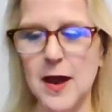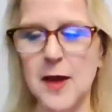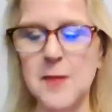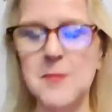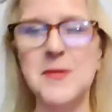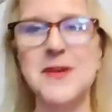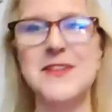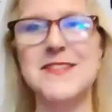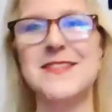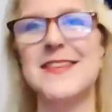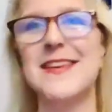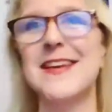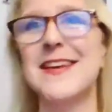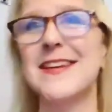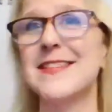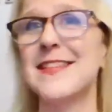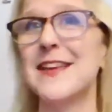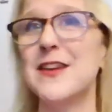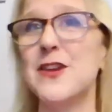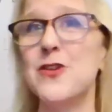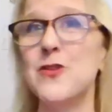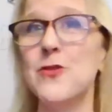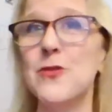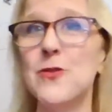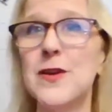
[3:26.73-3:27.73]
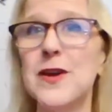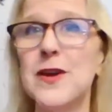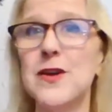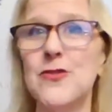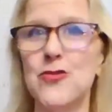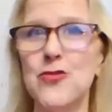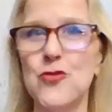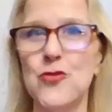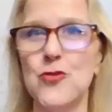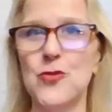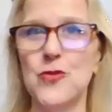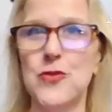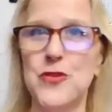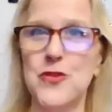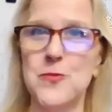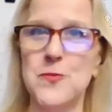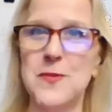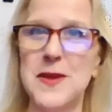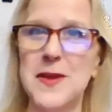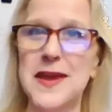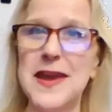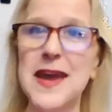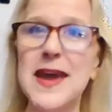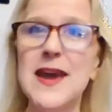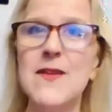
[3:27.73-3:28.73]
I'm not saying that you control their
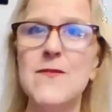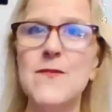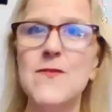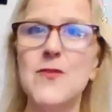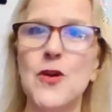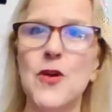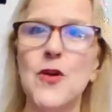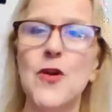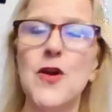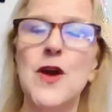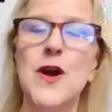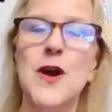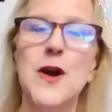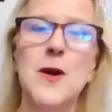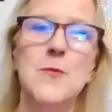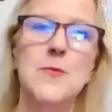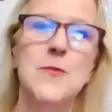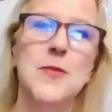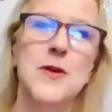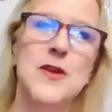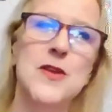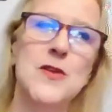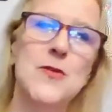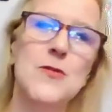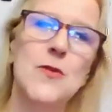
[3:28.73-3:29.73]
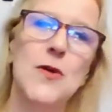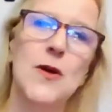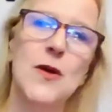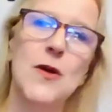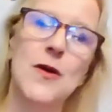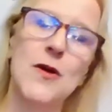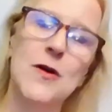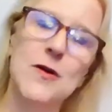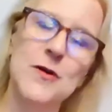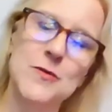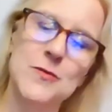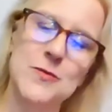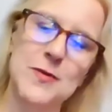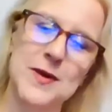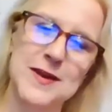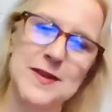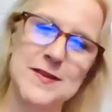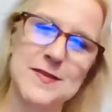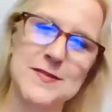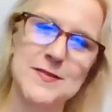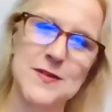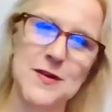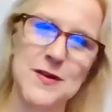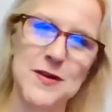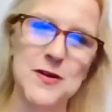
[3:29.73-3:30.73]
behavior, but you are
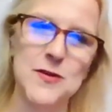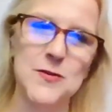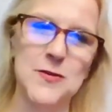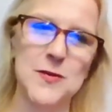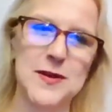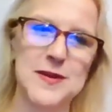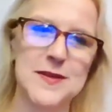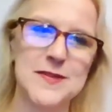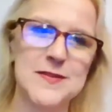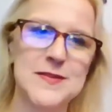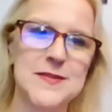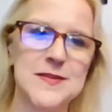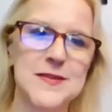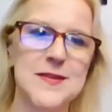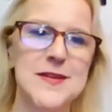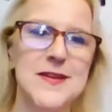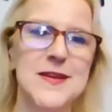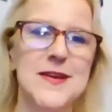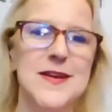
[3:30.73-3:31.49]
always, always